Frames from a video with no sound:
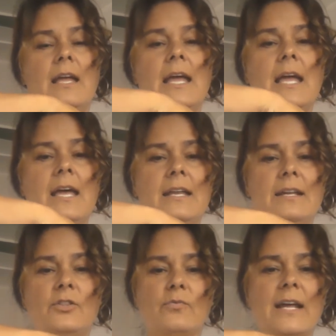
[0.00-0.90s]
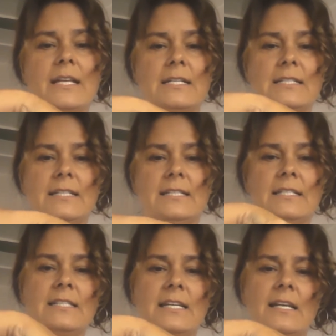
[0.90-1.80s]
and the right
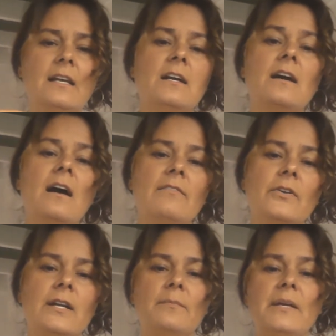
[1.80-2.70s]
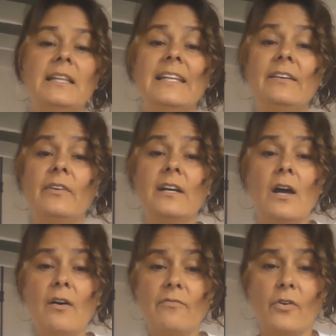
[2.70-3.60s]
consistency, cover it up and leave it
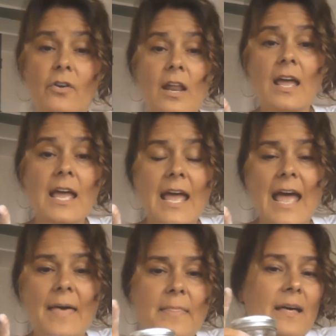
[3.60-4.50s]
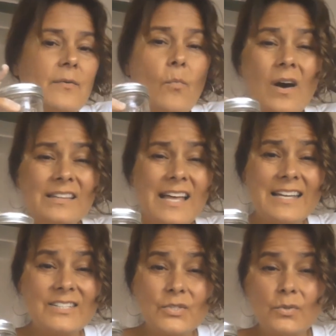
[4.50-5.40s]
covered. And the one
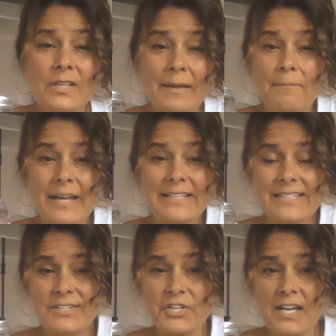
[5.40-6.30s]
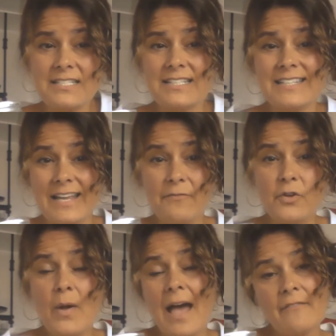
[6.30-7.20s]
last tool I might suggest is if
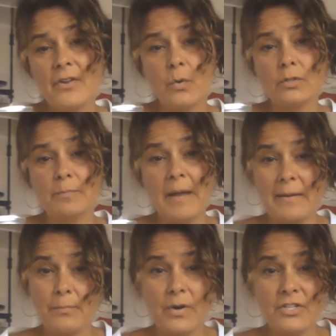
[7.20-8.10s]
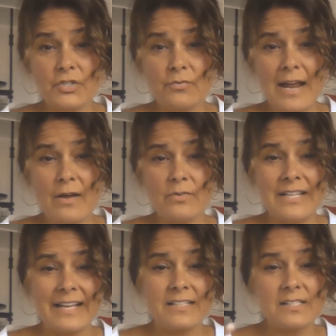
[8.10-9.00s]
you have an old paintbrush around,
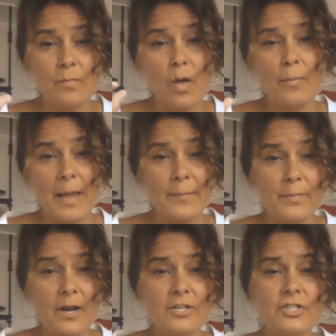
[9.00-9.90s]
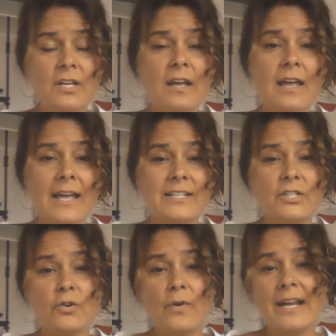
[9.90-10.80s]
like a small paintbrush, it's
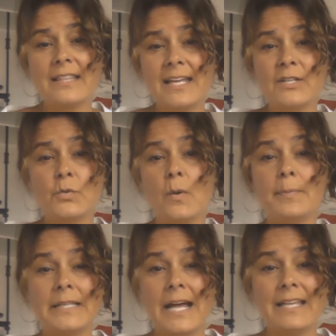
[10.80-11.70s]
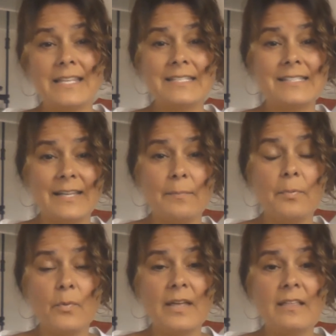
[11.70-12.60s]
a great thing to apply the slip
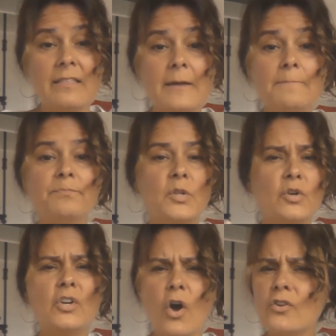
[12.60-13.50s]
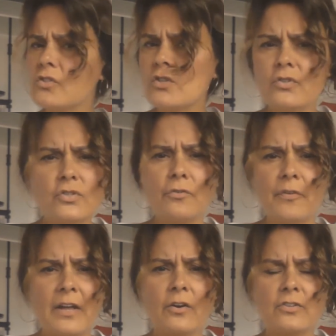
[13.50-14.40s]
with. You can also use your
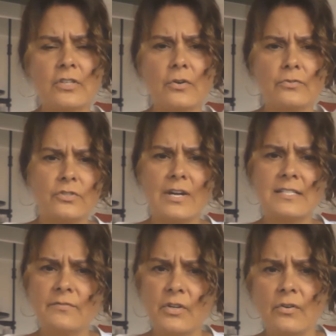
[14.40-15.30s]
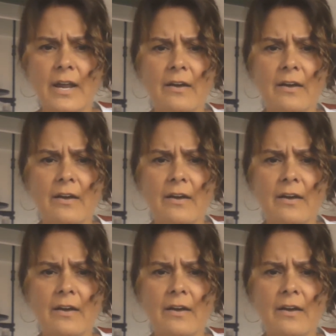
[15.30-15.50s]
finger, so don't stress if you don't